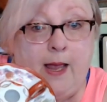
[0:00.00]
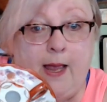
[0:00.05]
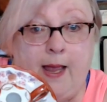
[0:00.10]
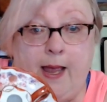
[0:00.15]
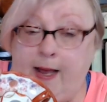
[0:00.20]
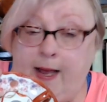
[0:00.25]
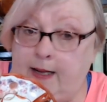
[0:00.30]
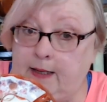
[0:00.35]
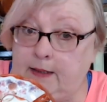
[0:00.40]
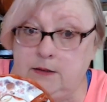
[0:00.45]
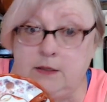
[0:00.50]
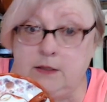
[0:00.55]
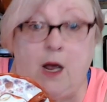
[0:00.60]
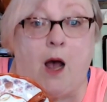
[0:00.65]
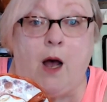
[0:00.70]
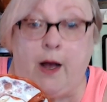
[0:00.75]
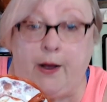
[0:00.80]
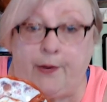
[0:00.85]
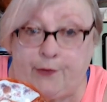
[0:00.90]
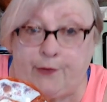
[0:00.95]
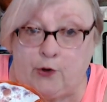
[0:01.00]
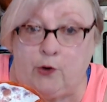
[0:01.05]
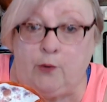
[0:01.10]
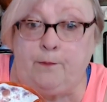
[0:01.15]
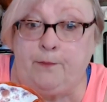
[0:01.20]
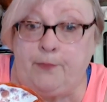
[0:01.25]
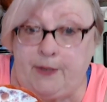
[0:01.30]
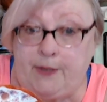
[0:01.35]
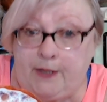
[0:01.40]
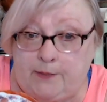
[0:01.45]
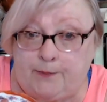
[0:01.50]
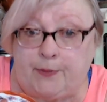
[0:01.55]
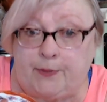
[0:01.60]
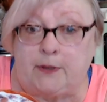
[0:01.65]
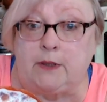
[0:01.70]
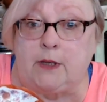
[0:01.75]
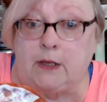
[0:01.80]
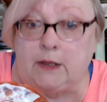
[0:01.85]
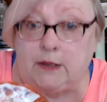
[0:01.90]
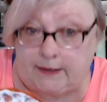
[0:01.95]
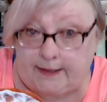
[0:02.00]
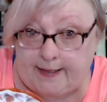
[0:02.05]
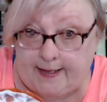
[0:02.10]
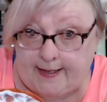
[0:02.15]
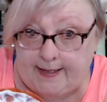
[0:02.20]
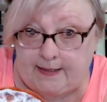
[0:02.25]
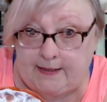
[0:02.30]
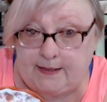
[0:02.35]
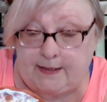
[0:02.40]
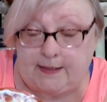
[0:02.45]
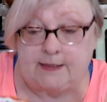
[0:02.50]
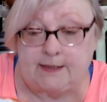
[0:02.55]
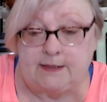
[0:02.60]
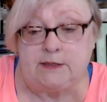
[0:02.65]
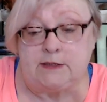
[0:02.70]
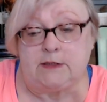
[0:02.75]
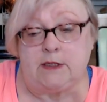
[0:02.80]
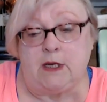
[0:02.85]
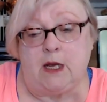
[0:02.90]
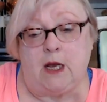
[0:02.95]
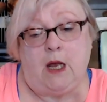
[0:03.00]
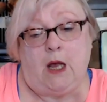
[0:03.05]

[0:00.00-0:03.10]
And other people like this.